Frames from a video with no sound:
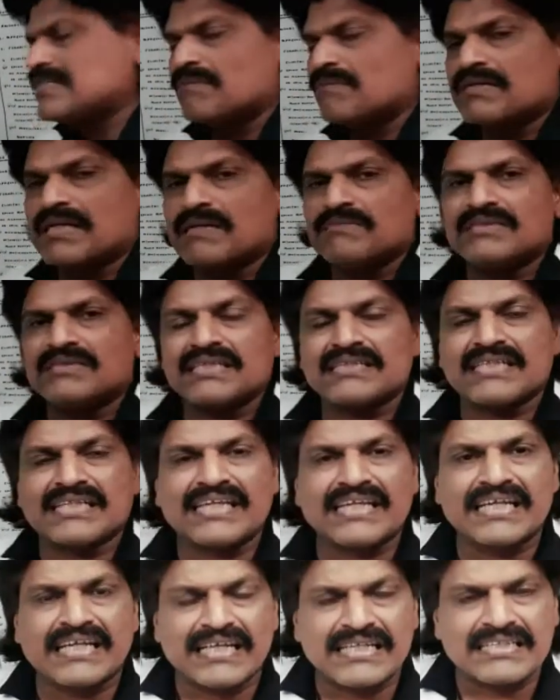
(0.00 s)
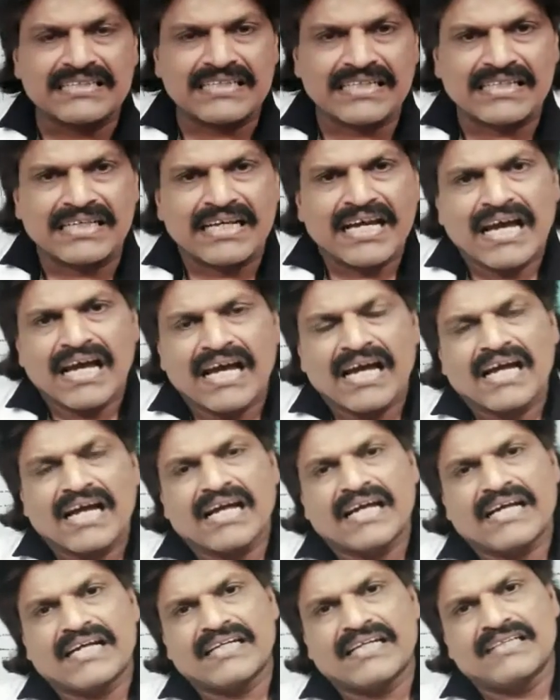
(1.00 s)
sometimes there's an increase in
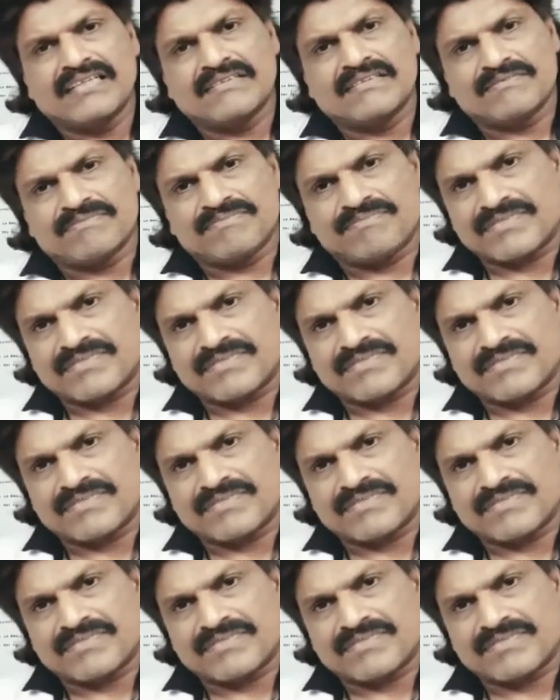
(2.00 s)
in